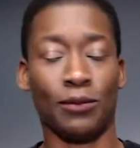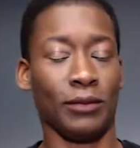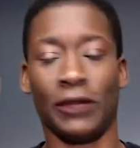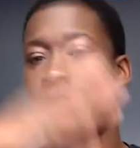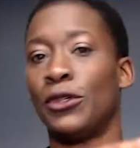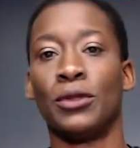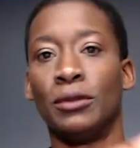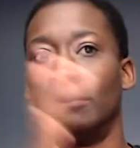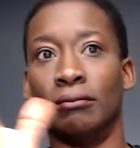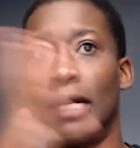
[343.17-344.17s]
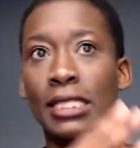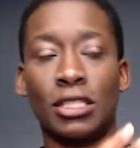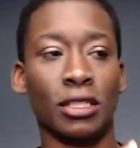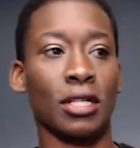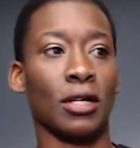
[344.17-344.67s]
a few months
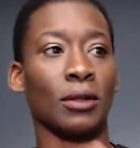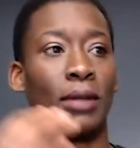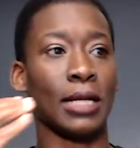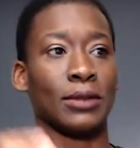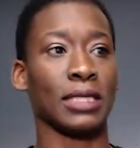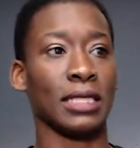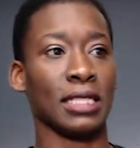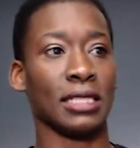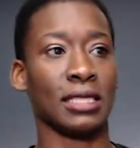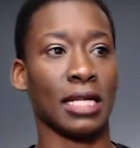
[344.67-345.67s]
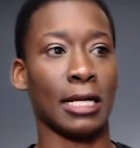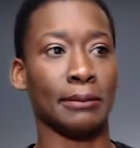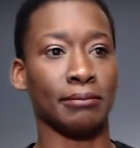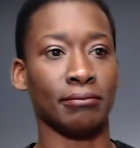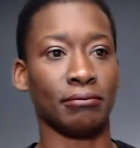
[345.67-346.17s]
ago I was in this
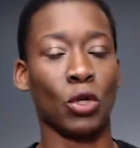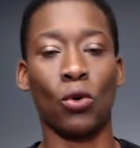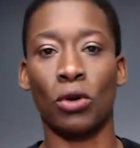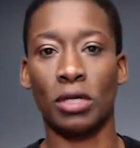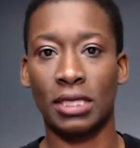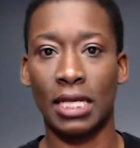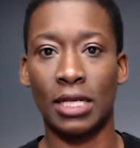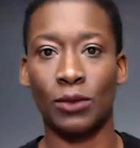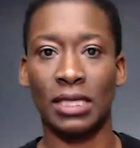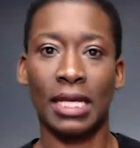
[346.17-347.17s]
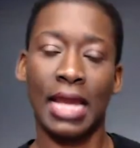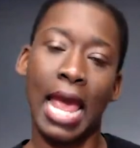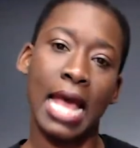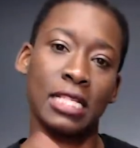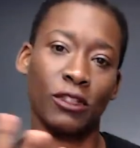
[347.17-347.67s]
course, and it was like
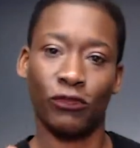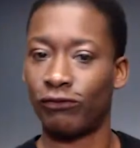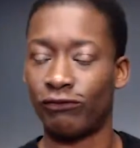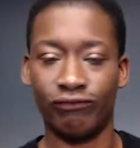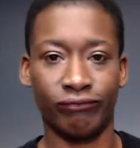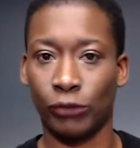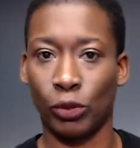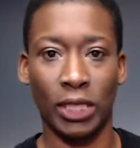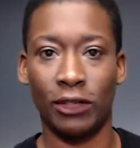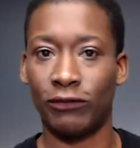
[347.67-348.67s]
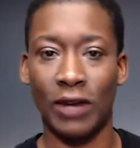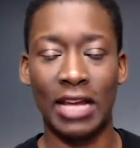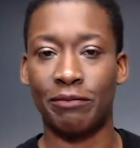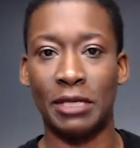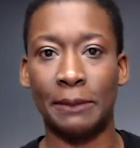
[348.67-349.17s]
ask
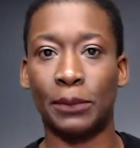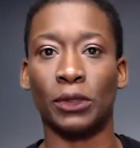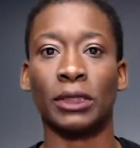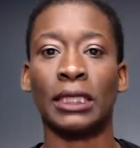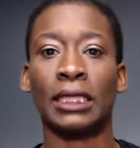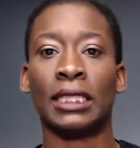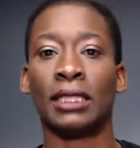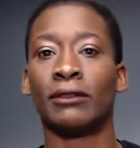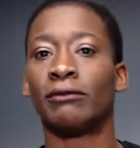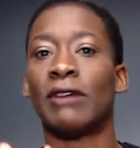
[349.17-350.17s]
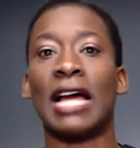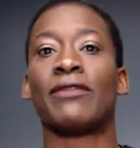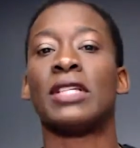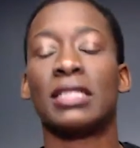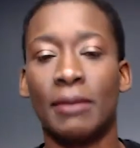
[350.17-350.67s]
5 people 5
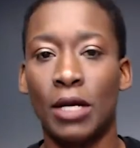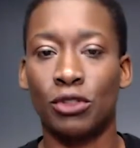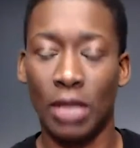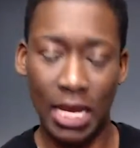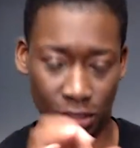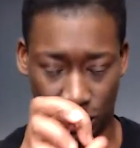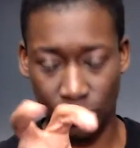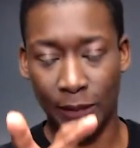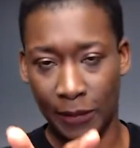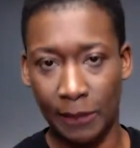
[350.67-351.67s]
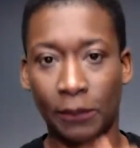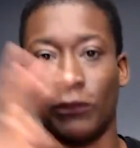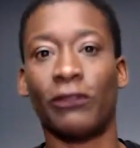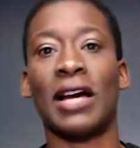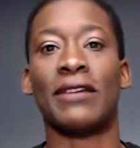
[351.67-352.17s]
things about you. Ask 3 people
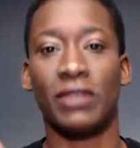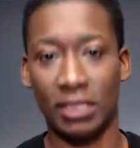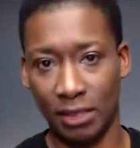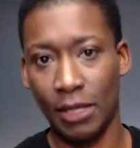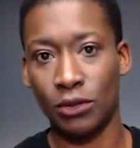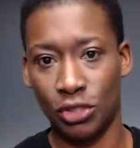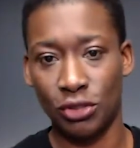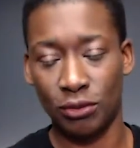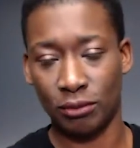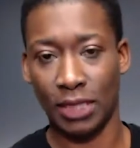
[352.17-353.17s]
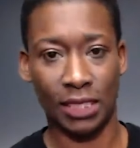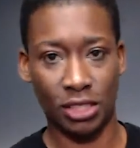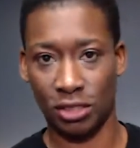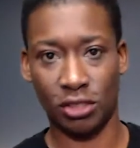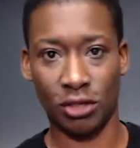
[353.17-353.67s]
5 things about you, like
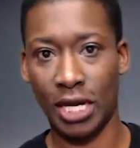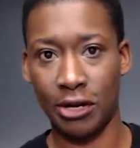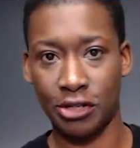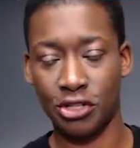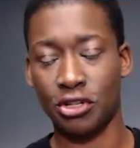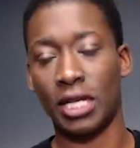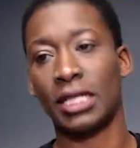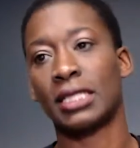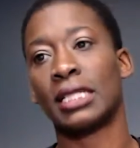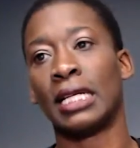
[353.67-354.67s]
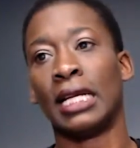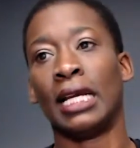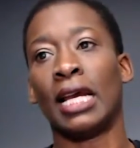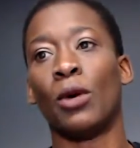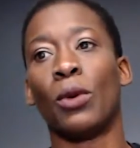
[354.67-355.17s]
just your character traits.
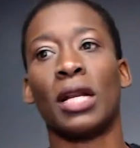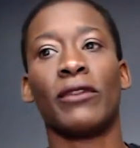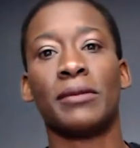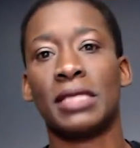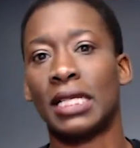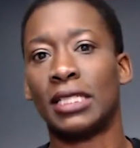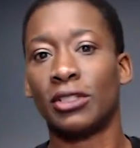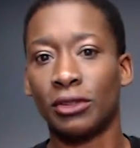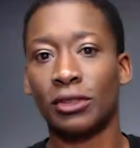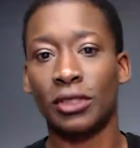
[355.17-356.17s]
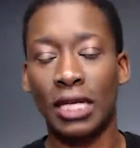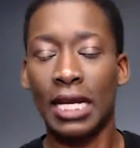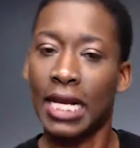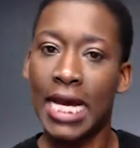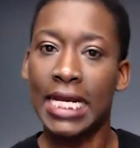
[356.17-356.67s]
And one of them said, "You're
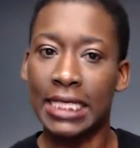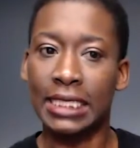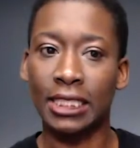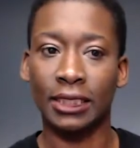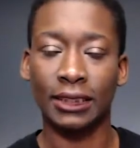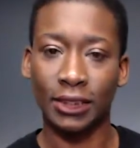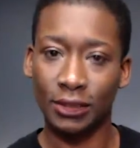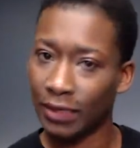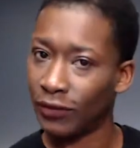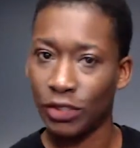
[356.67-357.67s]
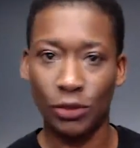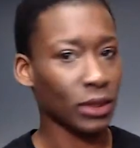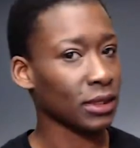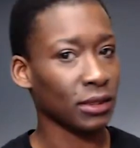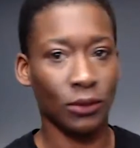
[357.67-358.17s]
kind of honest. You give it to
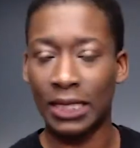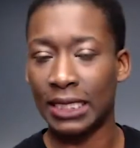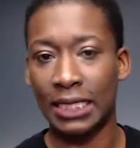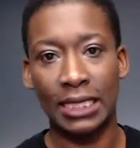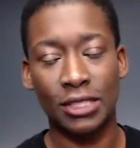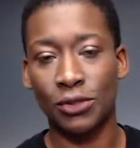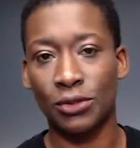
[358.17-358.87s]
us the way it is."